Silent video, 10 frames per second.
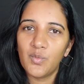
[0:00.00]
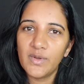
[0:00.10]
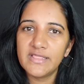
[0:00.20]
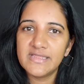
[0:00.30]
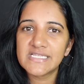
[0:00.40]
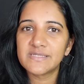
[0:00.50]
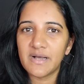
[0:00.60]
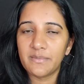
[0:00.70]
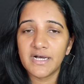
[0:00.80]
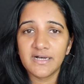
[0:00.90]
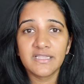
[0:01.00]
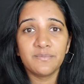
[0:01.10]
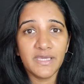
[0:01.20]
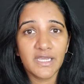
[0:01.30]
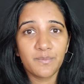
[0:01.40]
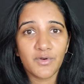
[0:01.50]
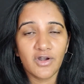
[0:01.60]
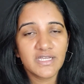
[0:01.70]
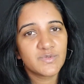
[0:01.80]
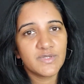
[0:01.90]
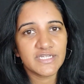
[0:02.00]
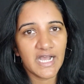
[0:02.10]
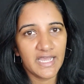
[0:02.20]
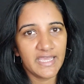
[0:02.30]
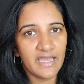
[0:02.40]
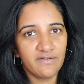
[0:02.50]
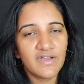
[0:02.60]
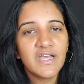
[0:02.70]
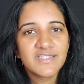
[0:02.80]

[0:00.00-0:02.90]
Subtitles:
with this Mamaearth makeup products which I have.